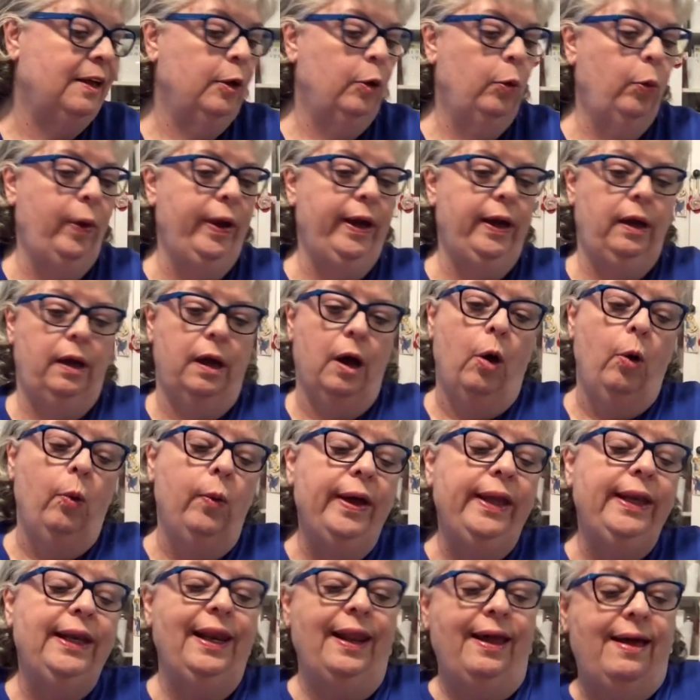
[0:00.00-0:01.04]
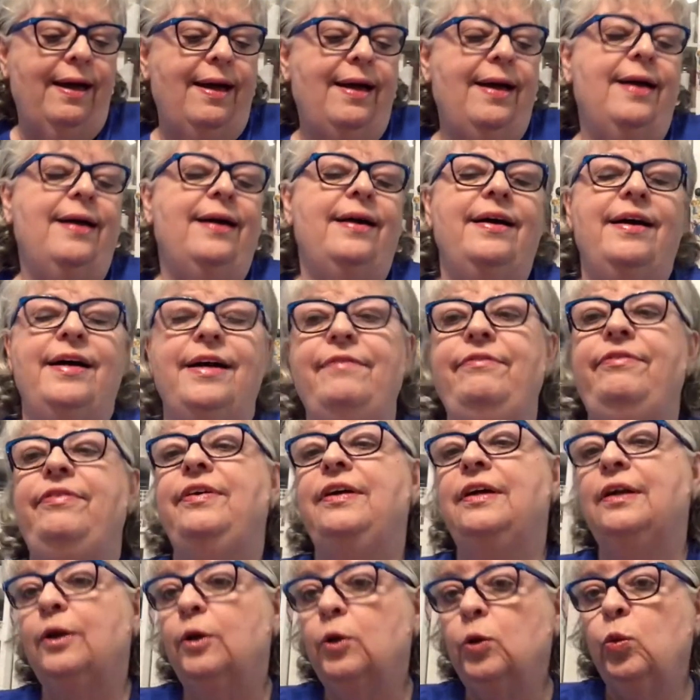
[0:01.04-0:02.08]
We're going live.
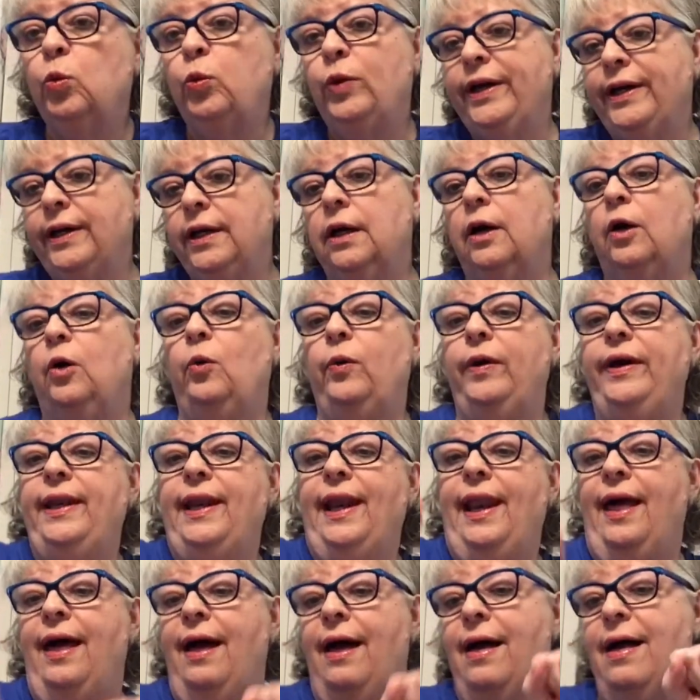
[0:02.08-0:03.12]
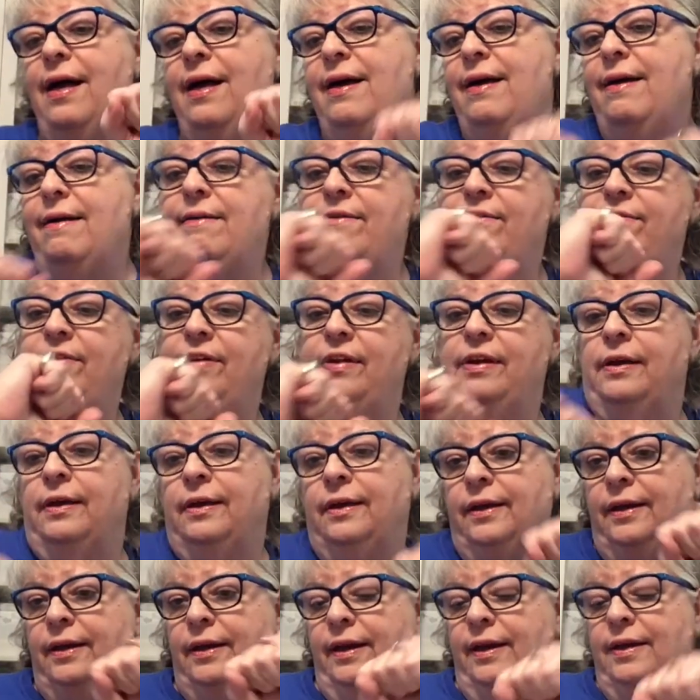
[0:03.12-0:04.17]
We're going live.
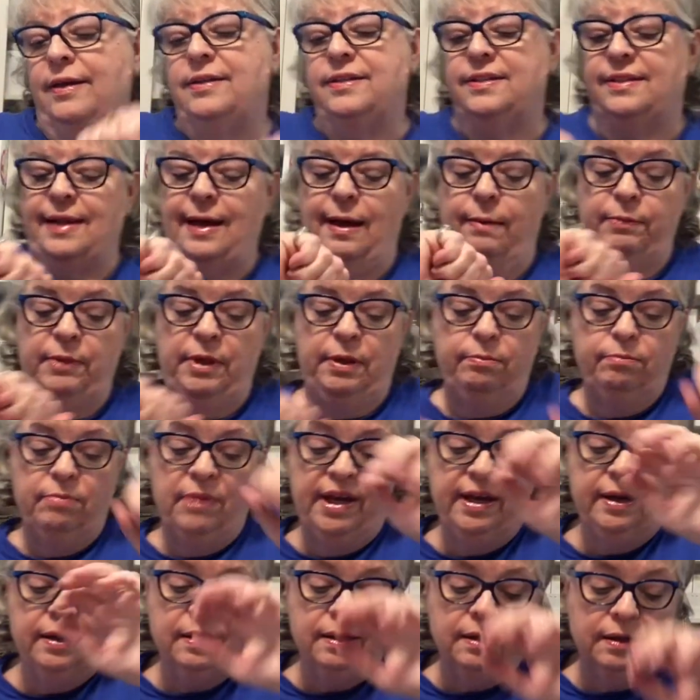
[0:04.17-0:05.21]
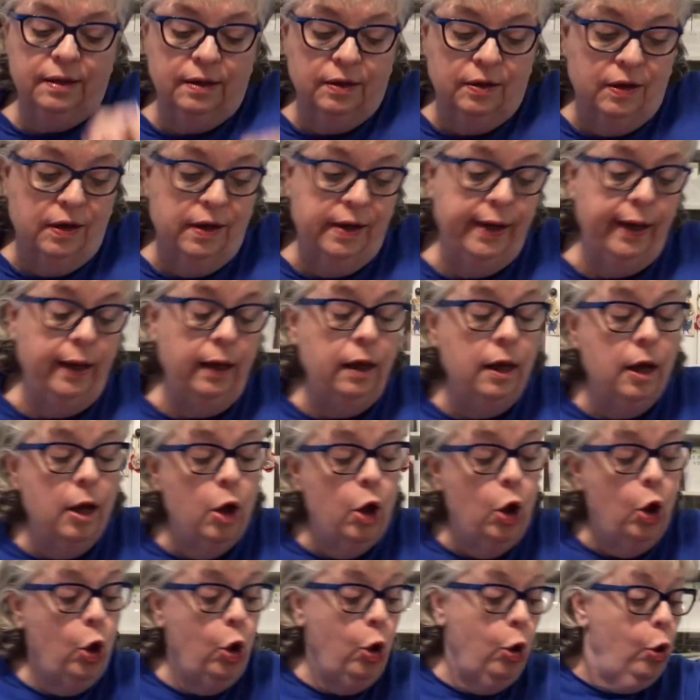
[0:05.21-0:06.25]
It's time to make a card and
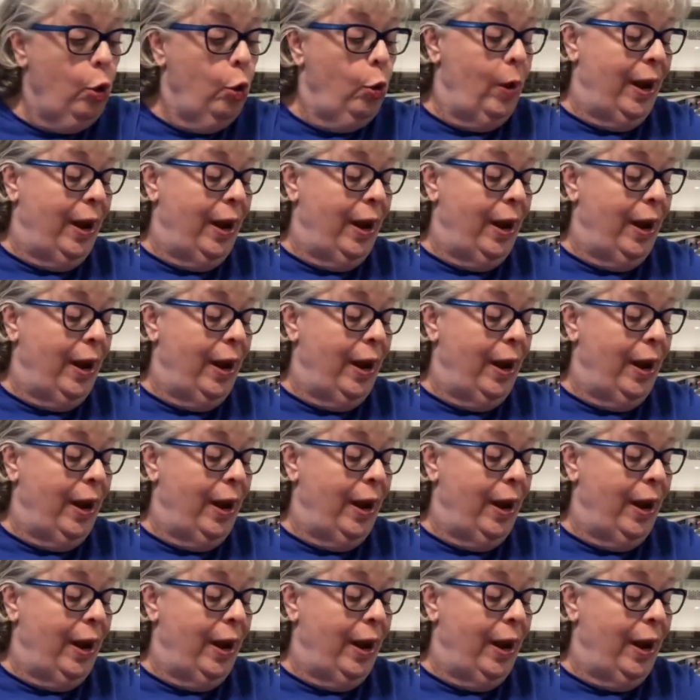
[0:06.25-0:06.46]
go